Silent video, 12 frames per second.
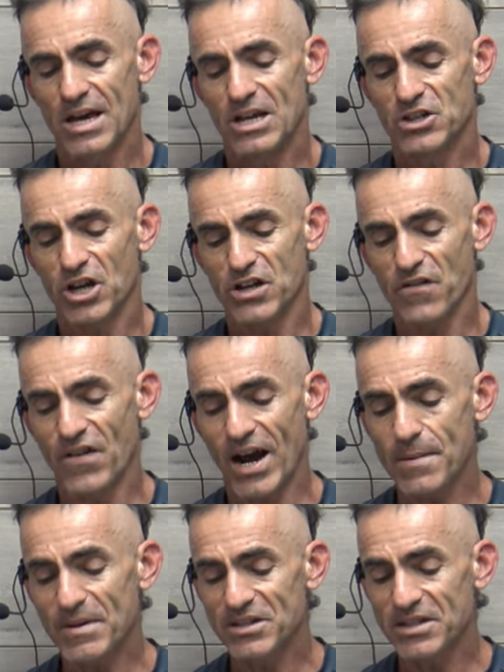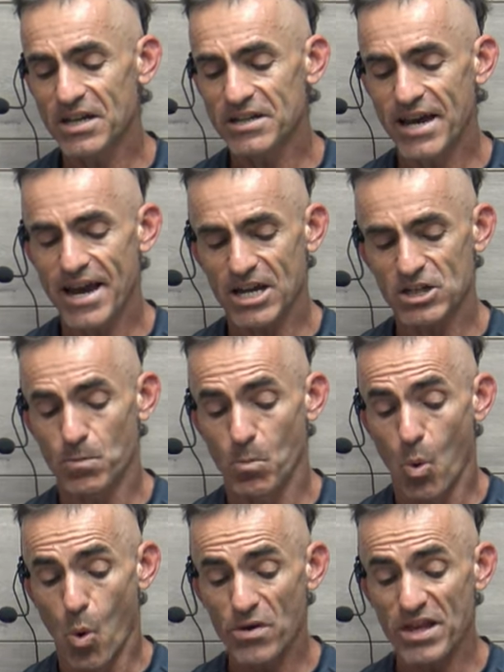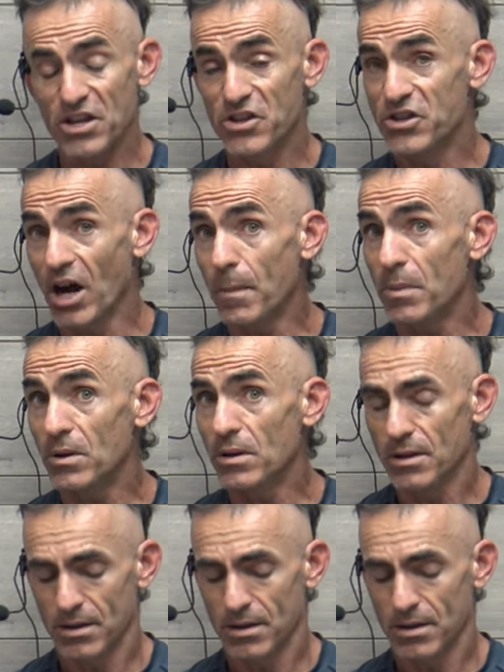Such a vitamin C intake is more than double